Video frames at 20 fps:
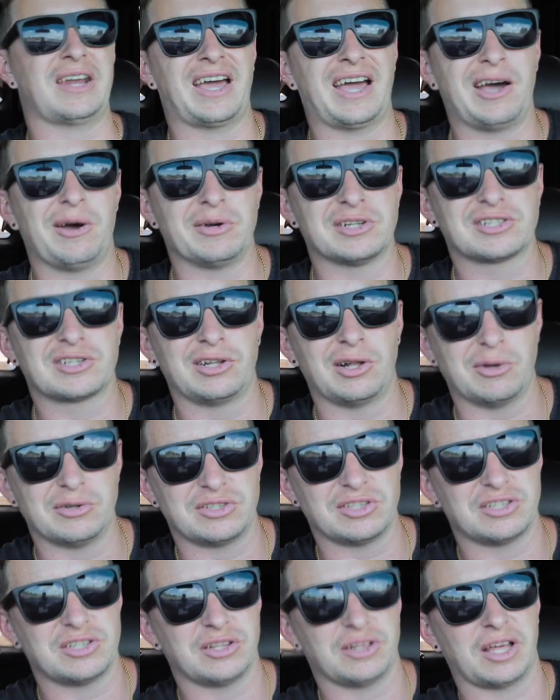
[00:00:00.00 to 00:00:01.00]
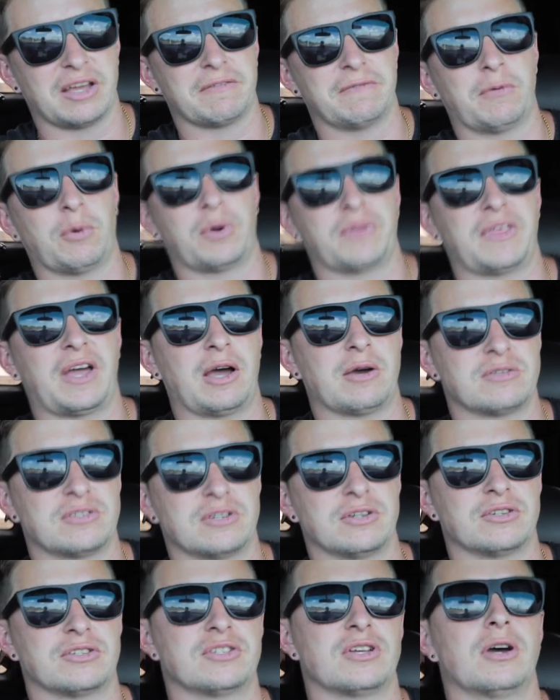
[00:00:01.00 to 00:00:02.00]
now it's closer to like
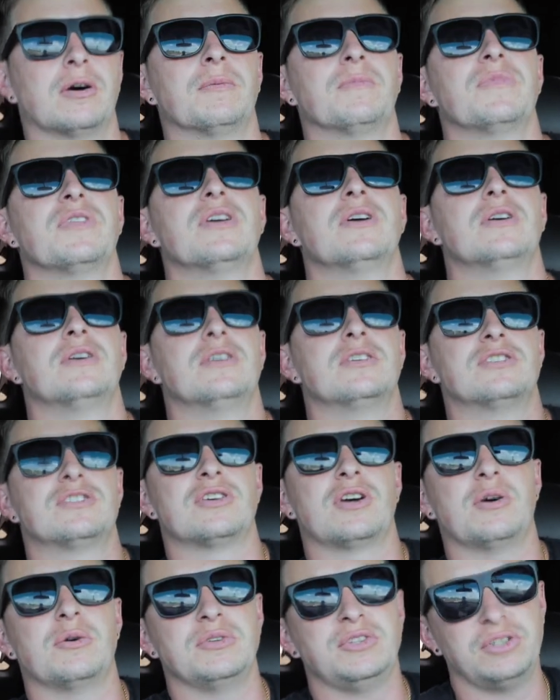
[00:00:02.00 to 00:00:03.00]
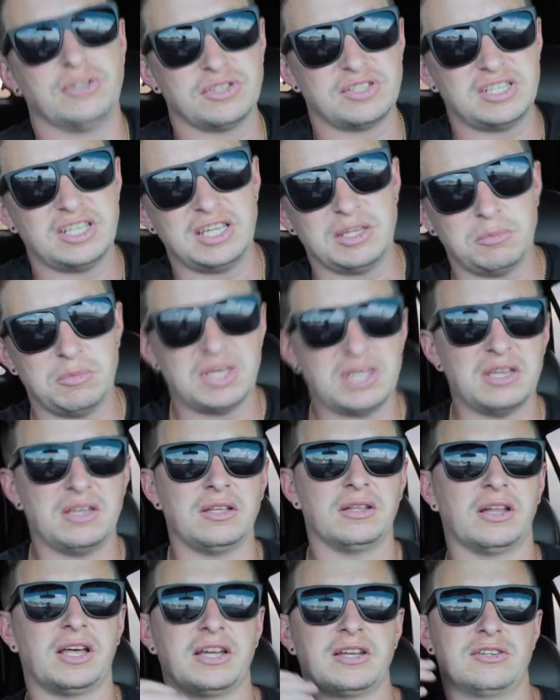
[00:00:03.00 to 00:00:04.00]
4,000 or so. So you're seeing
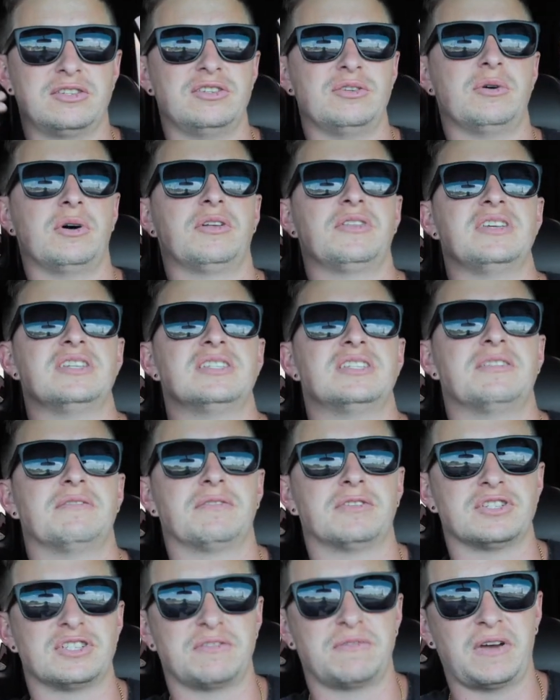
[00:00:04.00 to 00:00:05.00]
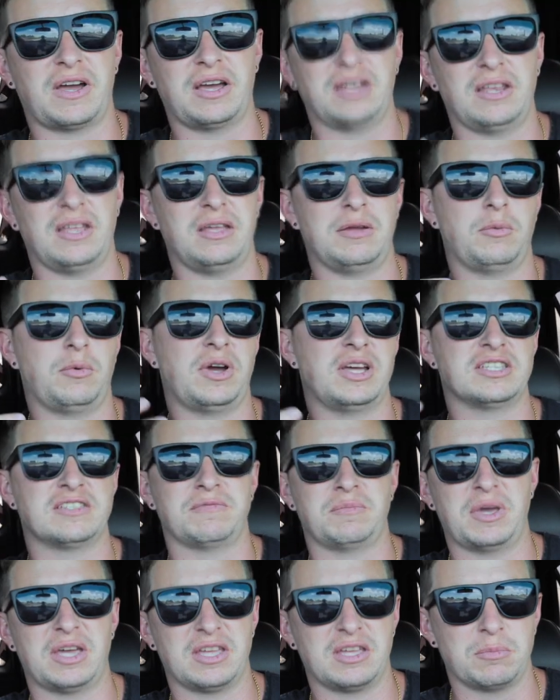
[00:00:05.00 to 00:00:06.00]
me like do all these diversified ways
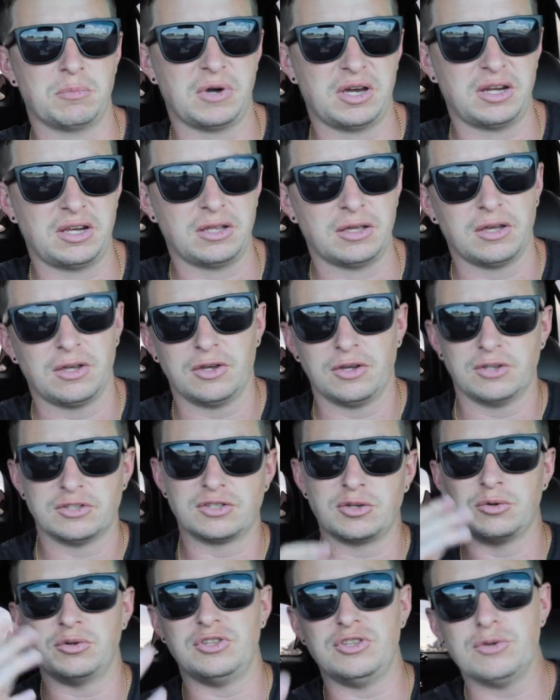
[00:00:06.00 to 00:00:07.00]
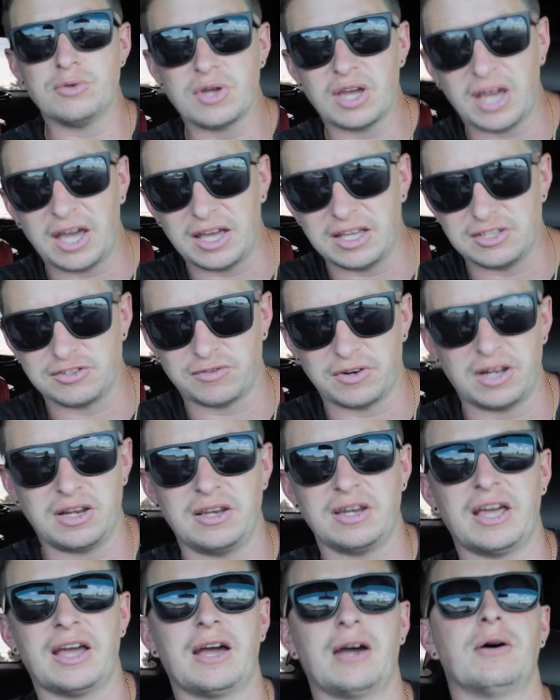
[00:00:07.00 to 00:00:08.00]
of making money. So you guys
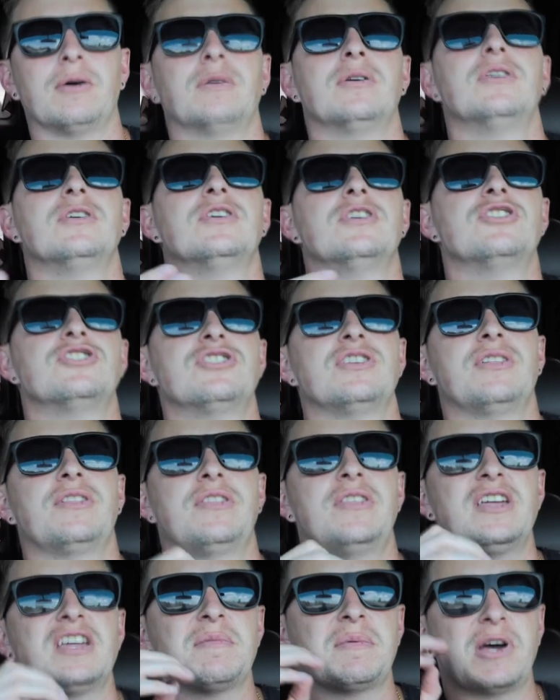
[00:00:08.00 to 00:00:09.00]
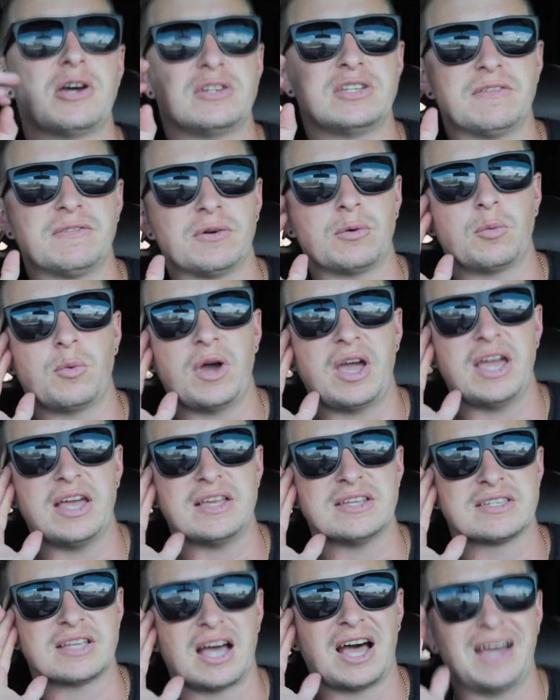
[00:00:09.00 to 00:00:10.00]
right now should think about different
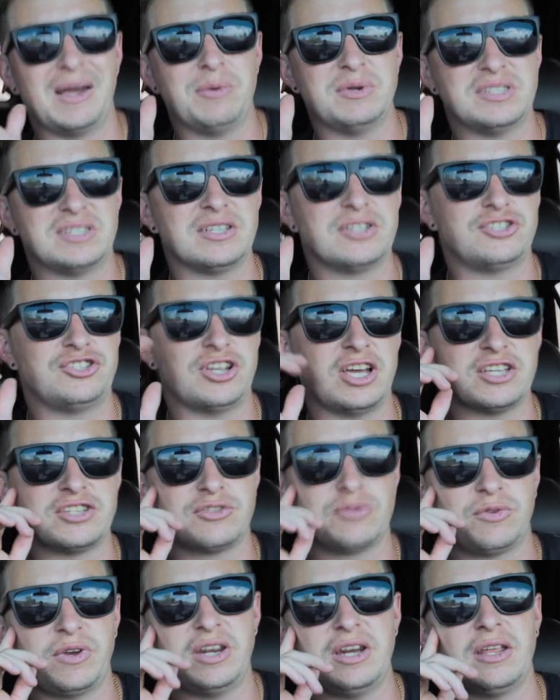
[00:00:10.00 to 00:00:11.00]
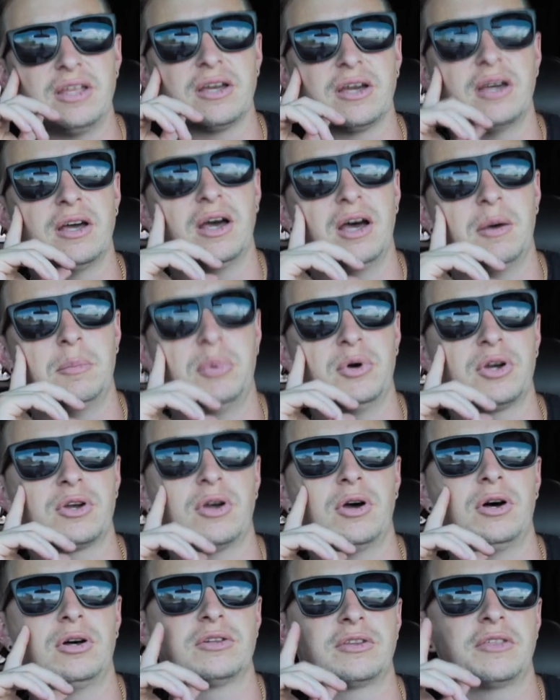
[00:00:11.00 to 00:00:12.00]
ways. I would suggest reading a
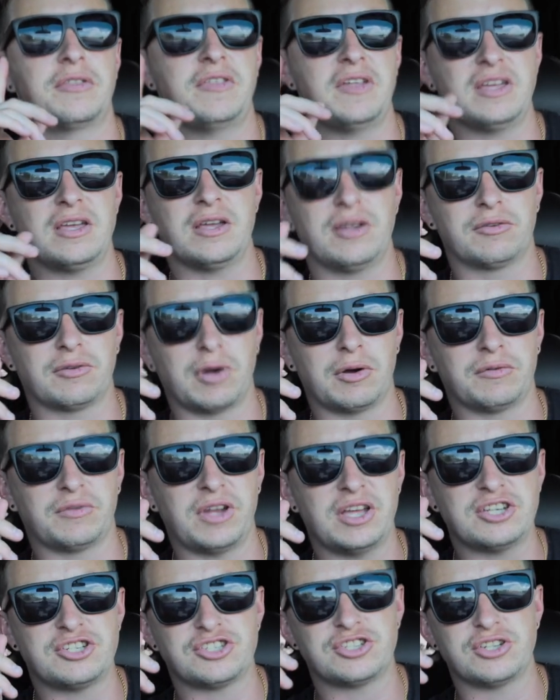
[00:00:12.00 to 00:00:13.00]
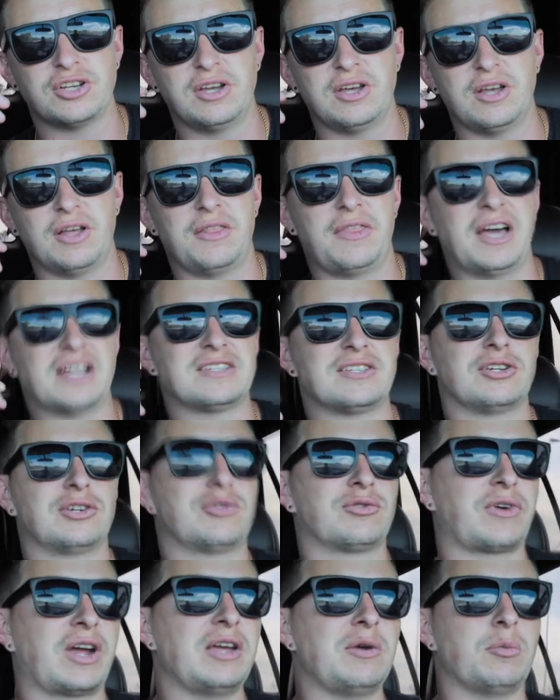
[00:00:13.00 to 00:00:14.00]
book called Think and Grow Rich. That's a
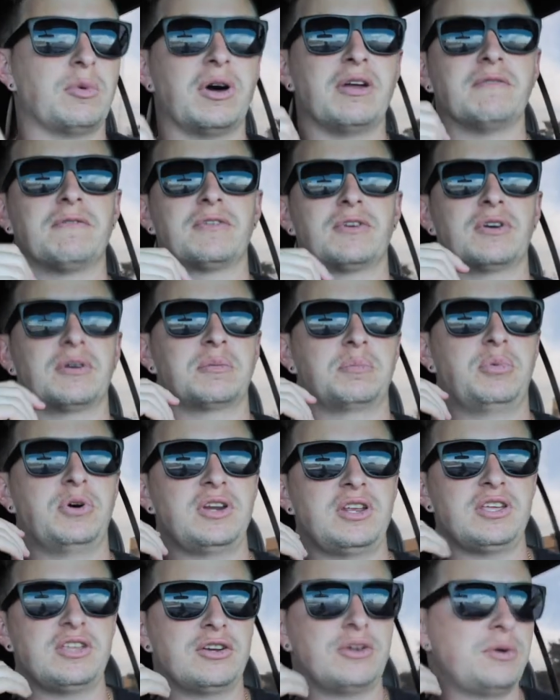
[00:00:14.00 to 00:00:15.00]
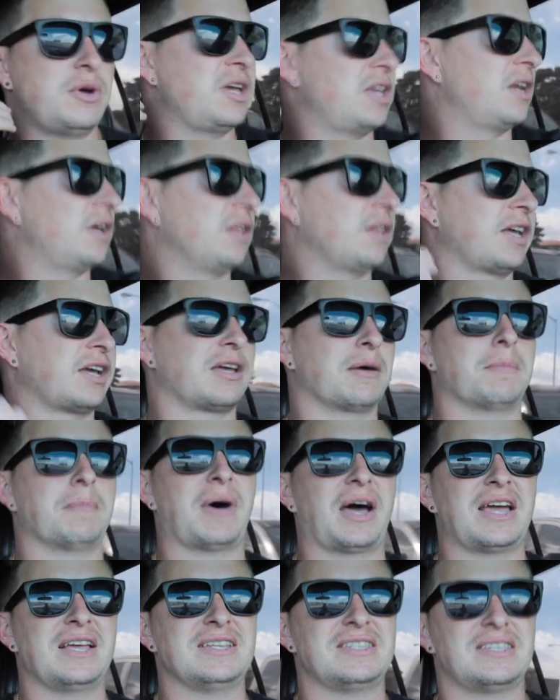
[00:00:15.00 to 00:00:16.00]
great one for putting you in a, like a
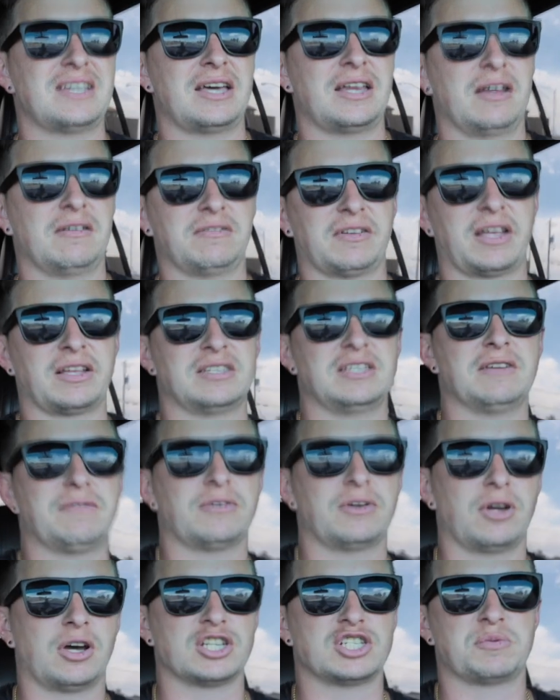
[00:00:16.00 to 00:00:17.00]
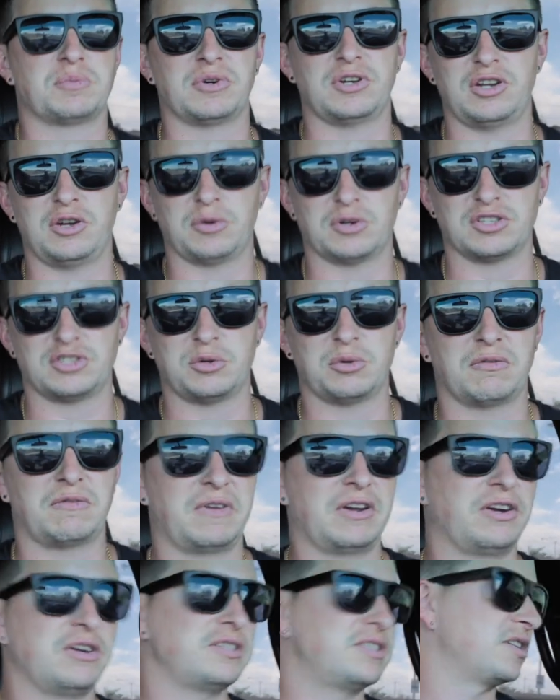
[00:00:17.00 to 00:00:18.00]
mindset of like different entrepreneurs who are
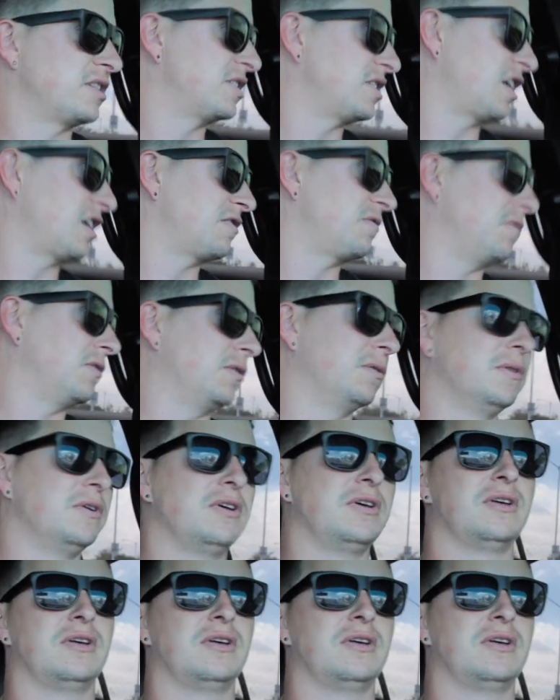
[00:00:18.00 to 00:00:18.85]
very successful.